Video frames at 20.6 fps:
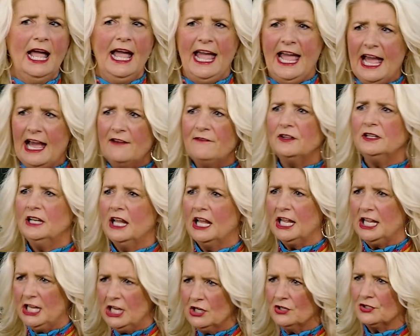Heaven
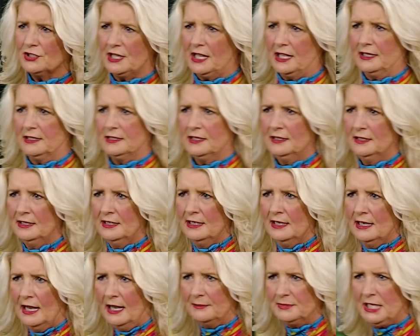hears it.
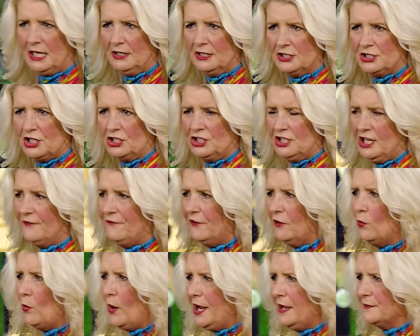I'm telling you, it's a
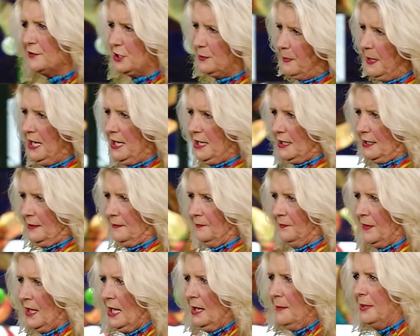different way of speaking
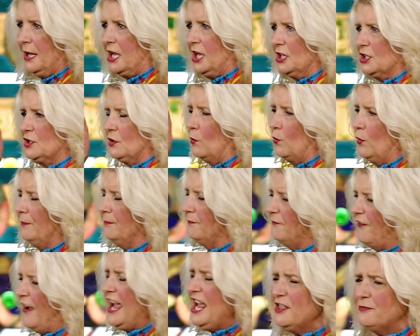because the
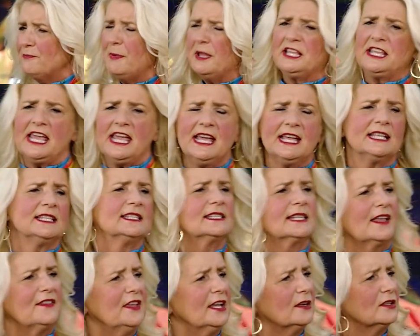faith begins,
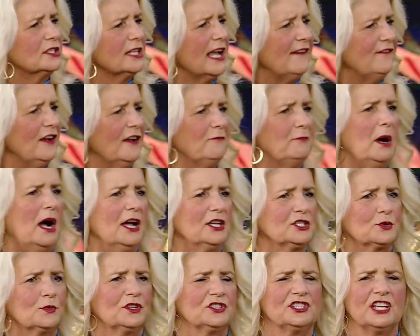I think it was F.F.
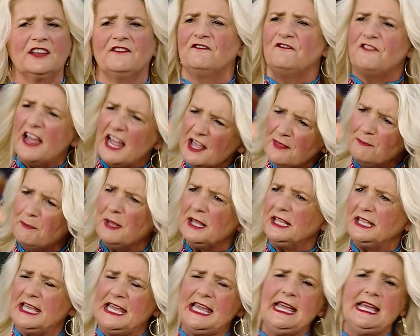Bosworth said, faith
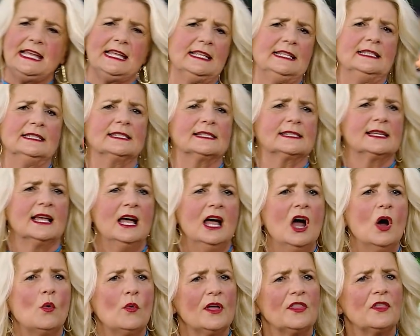begins
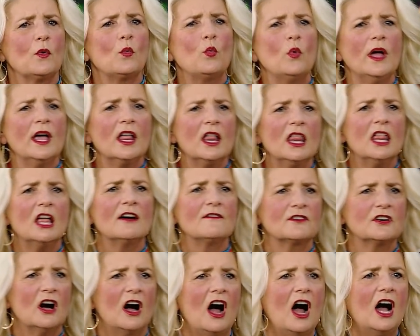where the will
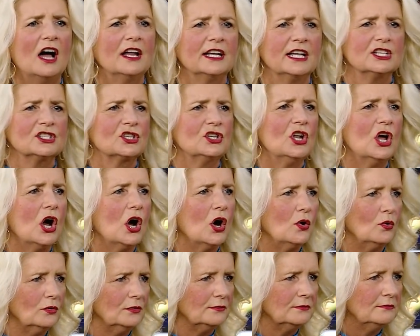of God is
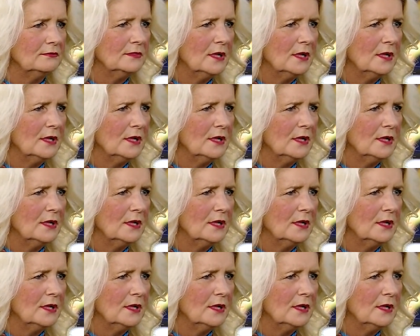known.